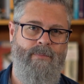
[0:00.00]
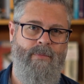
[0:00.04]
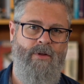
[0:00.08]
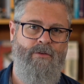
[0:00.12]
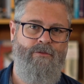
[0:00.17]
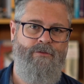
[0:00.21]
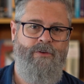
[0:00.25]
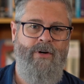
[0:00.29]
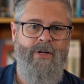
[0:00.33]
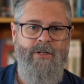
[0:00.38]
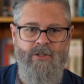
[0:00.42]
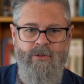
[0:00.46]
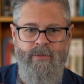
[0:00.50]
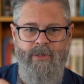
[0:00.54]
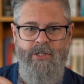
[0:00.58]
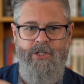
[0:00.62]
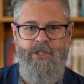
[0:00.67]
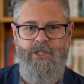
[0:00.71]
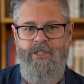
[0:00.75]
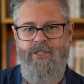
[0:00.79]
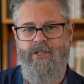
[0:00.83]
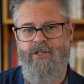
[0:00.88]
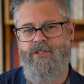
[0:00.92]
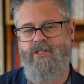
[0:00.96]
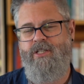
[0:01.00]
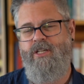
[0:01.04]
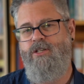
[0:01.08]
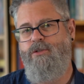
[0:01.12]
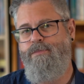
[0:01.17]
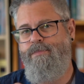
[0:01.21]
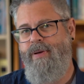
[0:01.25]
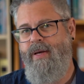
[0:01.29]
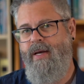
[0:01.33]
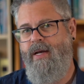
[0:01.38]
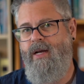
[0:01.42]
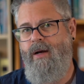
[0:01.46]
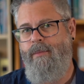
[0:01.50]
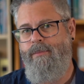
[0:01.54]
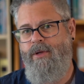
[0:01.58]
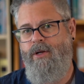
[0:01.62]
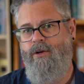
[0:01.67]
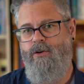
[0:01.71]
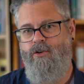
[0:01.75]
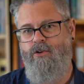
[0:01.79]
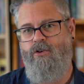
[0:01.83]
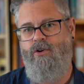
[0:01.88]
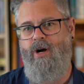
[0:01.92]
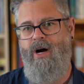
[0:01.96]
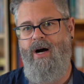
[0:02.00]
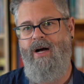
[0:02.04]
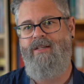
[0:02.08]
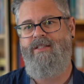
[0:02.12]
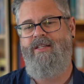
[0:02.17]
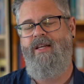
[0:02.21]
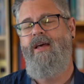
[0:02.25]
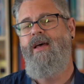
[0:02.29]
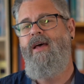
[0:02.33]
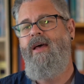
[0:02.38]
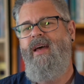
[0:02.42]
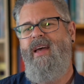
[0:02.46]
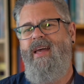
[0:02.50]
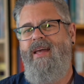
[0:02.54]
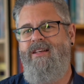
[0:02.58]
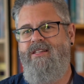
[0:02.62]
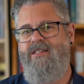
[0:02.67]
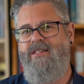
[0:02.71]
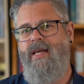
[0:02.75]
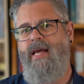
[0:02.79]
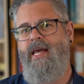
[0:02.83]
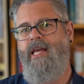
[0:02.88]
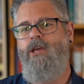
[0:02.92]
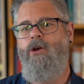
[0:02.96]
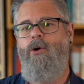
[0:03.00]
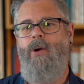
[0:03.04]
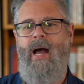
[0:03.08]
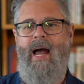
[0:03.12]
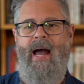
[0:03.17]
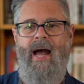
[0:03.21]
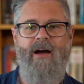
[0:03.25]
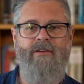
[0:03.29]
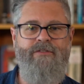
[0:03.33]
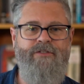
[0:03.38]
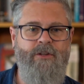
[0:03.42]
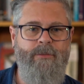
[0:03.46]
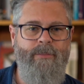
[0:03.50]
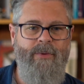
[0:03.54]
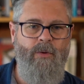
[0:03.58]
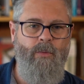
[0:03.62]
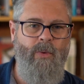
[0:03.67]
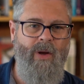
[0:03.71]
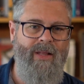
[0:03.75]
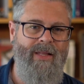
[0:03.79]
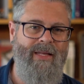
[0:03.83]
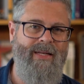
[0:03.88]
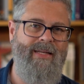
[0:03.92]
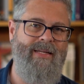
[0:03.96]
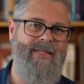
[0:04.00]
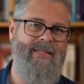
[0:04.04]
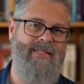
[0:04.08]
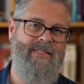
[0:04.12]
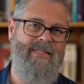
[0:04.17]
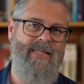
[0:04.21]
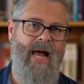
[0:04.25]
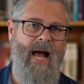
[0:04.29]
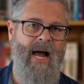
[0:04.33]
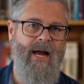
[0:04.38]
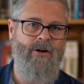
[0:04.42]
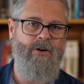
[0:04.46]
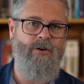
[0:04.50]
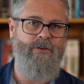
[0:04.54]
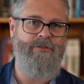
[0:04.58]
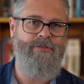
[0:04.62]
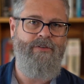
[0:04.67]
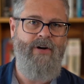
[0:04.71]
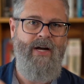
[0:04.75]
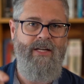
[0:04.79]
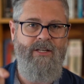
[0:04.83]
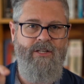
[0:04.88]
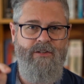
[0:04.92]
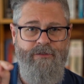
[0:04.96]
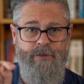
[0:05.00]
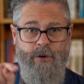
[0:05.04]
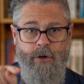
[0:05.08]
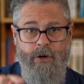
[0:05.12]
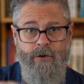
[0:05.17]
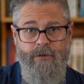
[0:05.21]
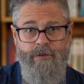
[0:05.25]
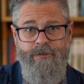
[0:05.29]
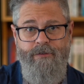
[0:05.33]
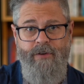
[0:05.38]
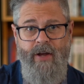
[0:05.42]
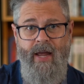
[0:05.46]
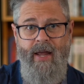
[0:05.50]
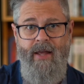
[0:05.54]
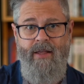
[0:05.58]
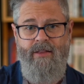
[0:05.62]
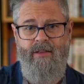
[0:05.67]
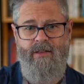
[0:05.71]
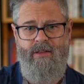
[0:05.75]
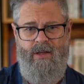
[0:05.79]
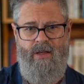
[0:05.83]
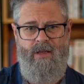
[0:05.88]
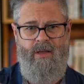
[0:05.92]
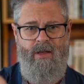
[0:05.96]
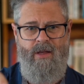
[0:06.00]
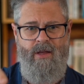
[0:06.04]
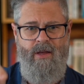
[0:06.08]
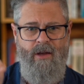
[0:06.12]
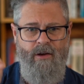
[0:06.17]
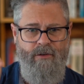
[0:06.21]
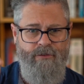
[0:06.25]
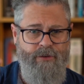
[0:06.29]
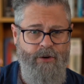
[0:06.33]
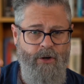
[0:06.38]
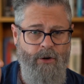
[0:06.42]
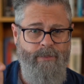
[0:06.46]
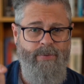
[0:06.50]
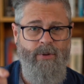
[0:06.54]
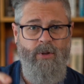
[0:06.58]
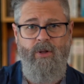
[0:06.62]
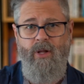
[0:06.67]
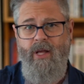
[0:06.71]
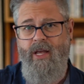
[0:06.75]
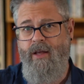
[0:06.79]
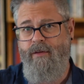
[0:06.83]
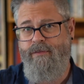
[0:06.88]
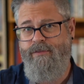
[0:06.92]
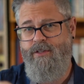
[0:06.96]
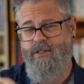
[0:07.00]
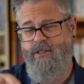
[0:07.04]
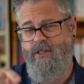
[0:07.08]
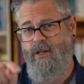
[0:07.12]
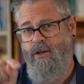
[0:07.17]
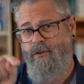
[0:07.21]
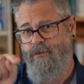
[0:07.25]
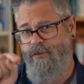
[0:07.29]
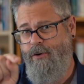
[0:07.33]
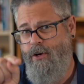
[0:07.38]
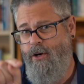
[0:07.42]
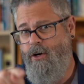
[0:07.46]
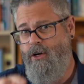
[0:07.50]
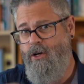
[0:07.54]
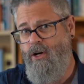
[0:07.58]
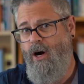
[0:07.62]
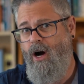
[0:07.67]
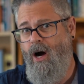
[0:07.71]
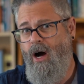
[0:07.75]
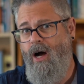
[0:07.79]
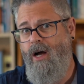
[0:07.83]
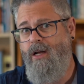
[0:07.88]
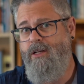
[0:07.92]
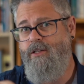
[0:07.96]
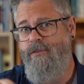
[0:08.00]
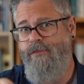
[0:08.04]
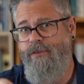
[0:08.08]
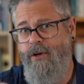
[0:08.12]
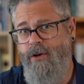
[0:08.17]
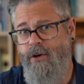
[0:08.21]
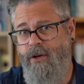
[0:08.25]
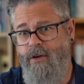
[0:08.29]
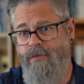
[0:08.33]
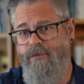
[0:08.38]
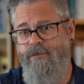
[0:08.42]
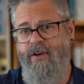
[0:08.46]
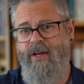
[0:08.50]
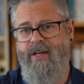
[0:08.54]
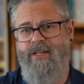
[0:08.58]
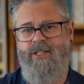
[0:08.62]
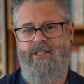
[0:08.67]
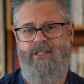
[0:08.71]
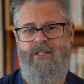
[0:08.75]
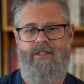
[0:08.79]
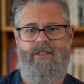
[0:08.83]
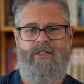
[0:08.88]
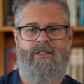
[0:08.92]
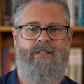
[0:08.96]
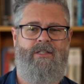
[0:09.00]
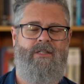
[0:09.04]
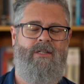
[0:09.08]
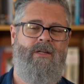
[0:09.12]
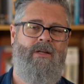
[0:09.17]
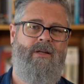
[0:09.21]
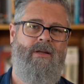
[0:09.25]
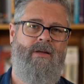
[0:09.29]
Friends, when Jesus says, pick up your cross, He's saying you have to be willing to sacrifice for your faith, for your beliefs, for your cause, for your convictions.